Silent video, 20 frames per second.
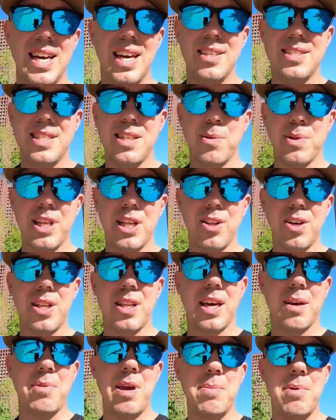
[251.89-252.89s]
and see what they
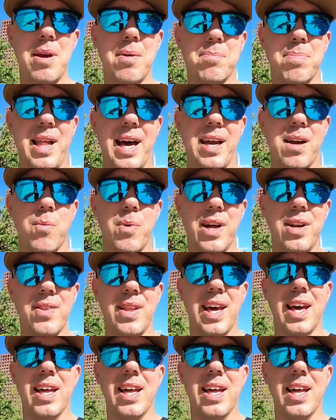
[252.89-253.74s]
look like maybe in black and white in